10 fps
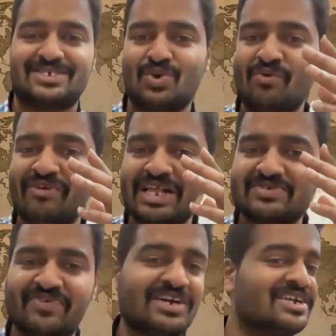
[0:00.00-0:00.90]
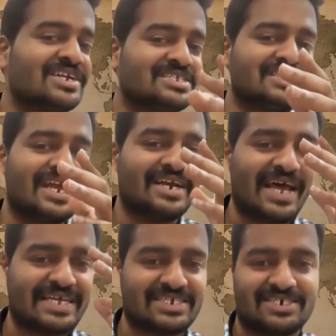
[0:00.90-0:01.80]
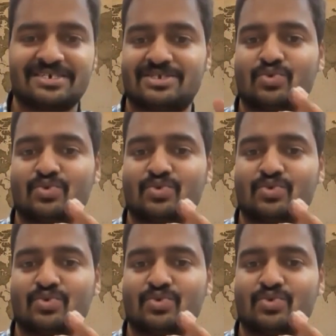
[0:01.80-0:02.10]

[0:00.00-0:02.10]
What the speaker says: Who files federal and state tax returns?